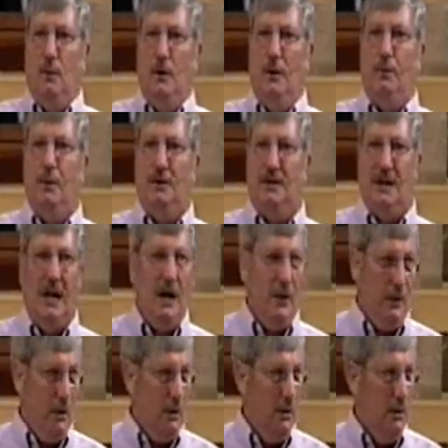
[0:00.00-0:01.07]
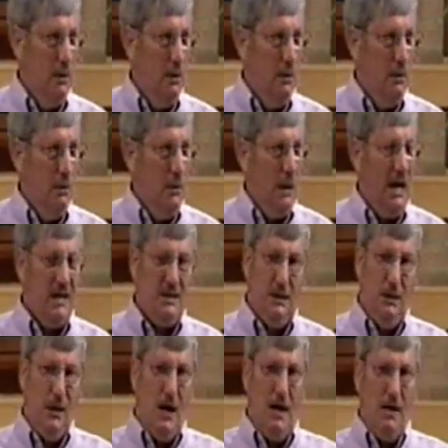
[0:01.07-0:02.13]
put together, has a
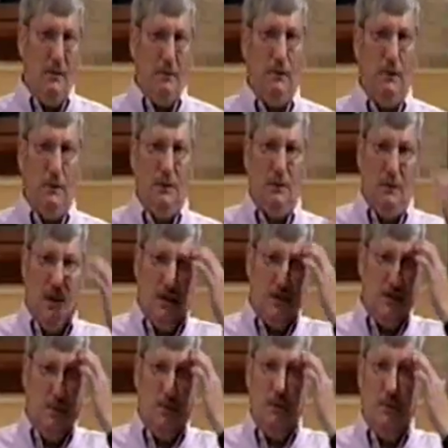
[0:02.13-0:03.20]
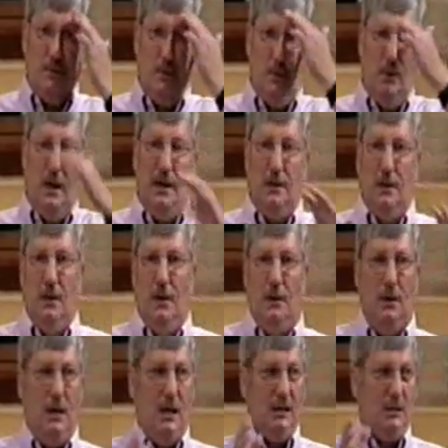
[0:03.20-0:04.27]
lot of good traits, someone who's quite
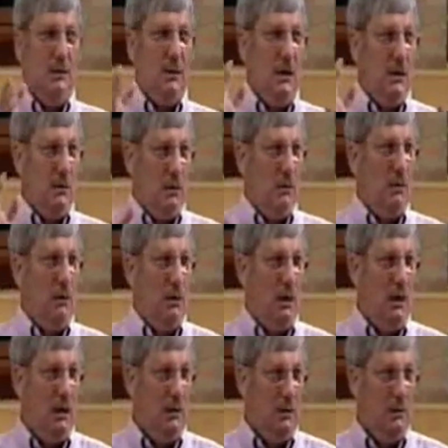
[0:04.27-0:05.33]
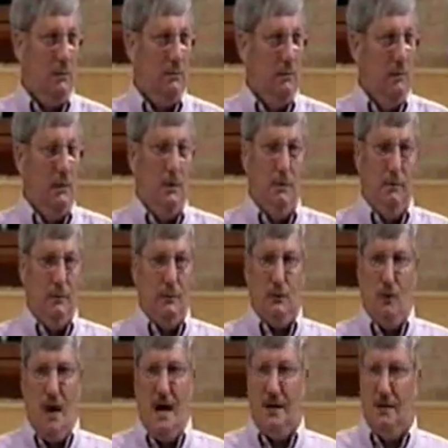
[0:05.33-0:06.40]
nice looking or good looking or
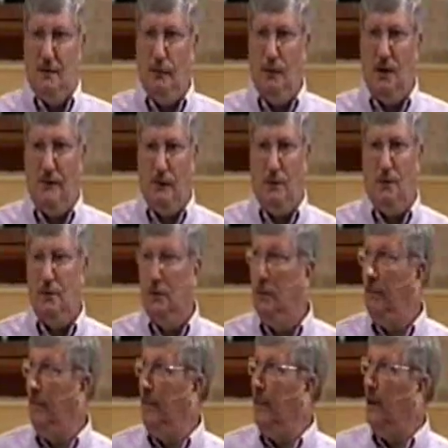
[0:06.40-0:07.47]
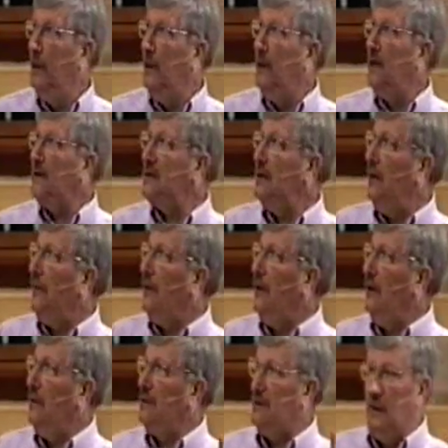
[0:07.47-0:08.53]
attractive, whatever. They saw that he
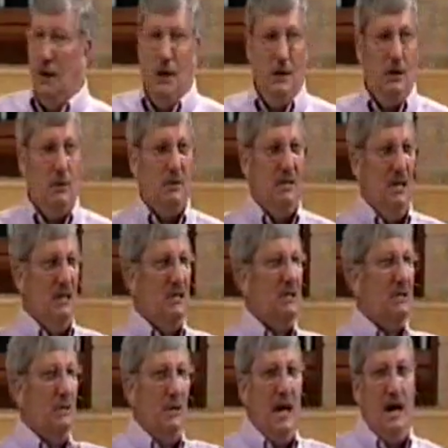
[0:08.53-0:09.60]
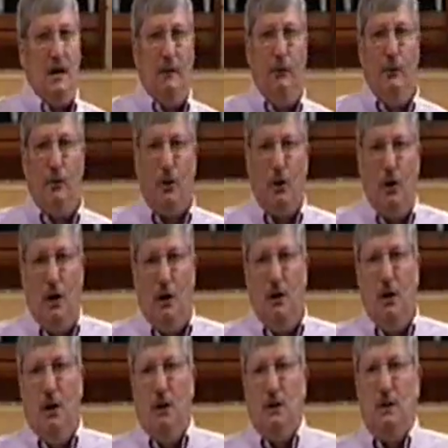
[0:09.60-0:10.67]
was, in other words, he stood out. If you'd have gone
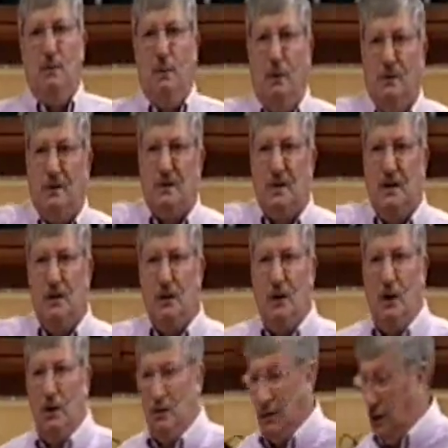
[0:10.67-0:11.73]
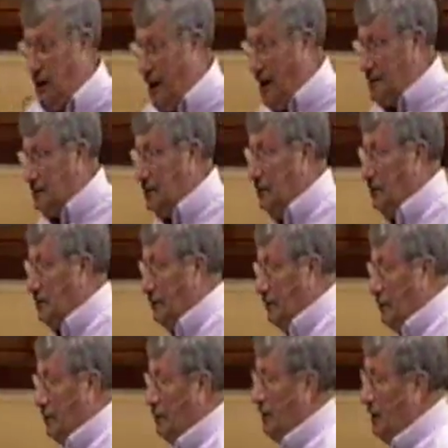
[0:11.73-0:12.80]
to Moses' kindergarten class or to his
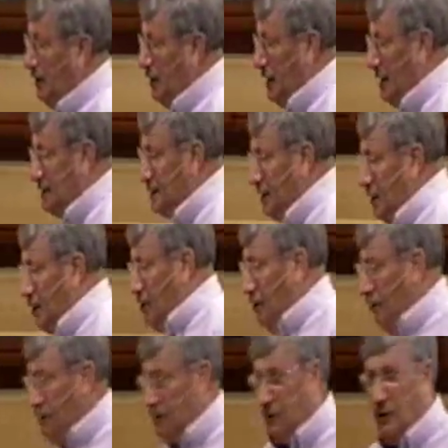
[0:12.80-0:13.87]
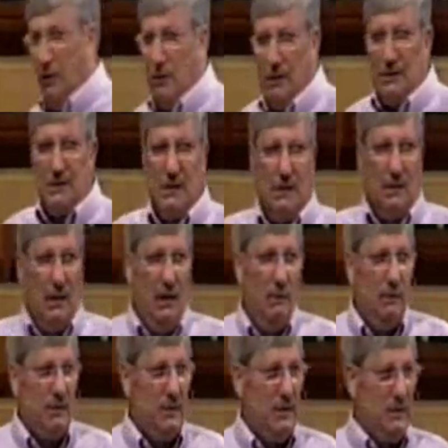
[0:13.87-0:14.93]
5th grade class, you would have noticed that
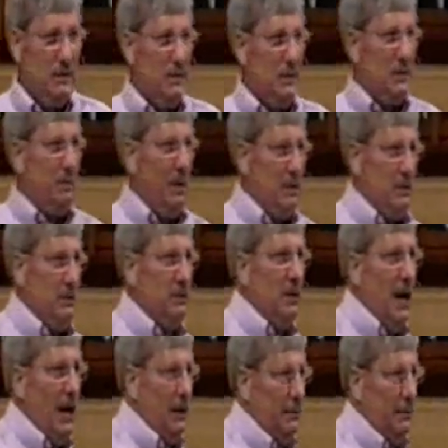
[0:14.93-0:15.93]
this was a special child.